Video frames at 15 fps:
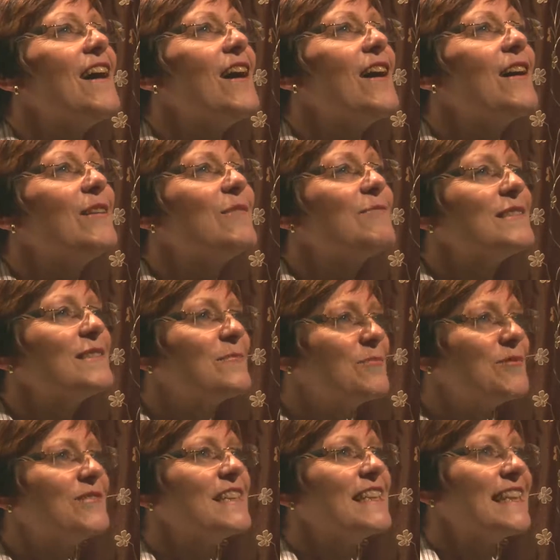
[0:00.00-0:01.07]
I was
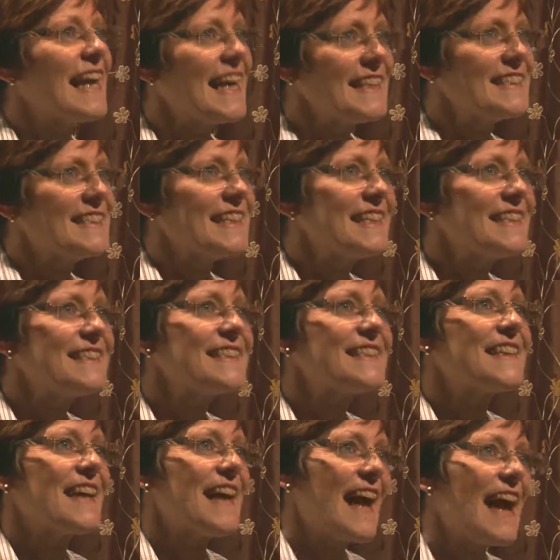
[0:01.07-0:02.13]
born in
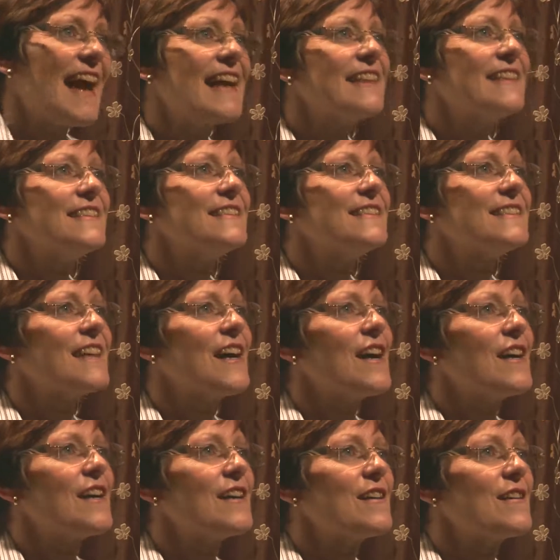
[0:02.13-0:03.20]
Hastings and
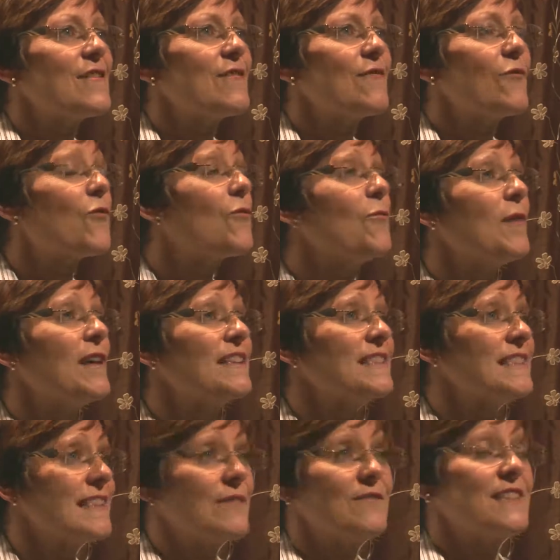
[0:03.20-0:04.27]

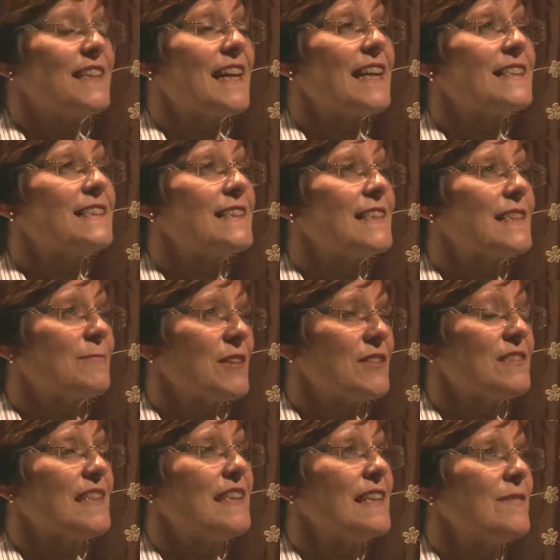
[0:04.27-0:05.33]
always lived in Hastings
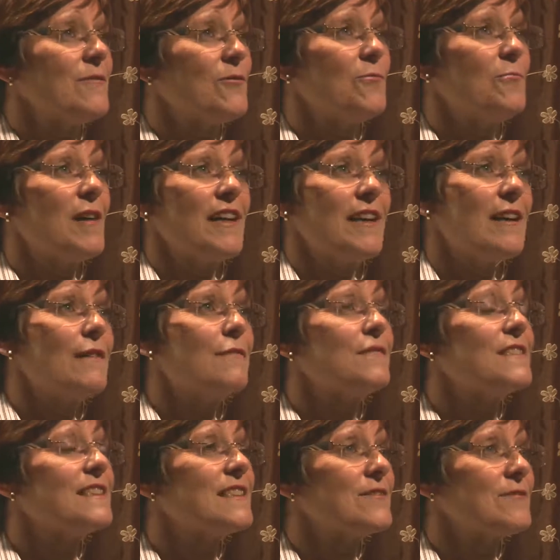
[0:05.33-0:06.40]
mostly all my
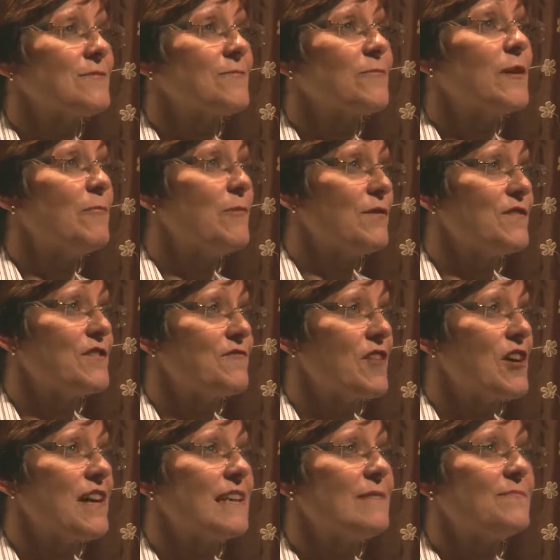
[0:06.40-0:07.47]
life until we moved to
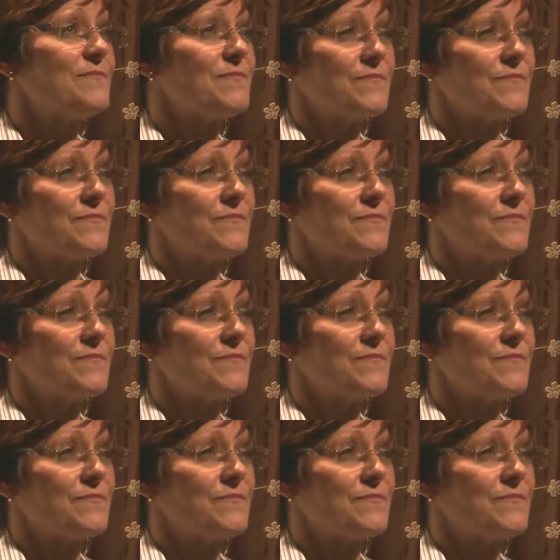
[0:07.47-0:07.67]
Rye.